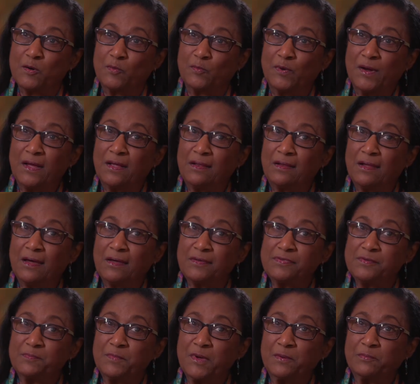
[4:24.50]
Well,
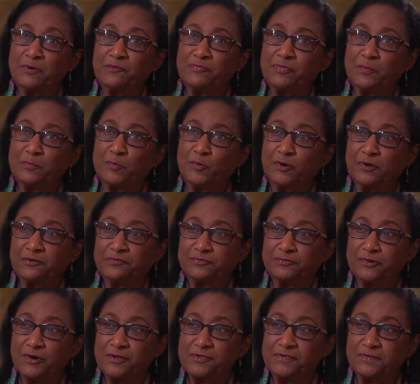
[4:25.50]
as a member of the Board of
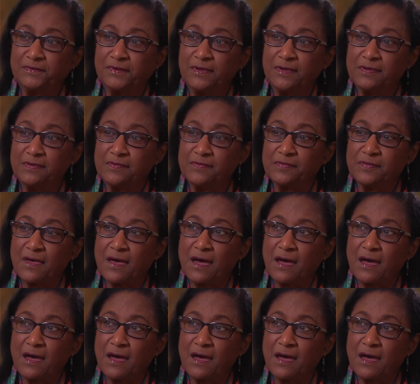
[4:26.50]
Trustees,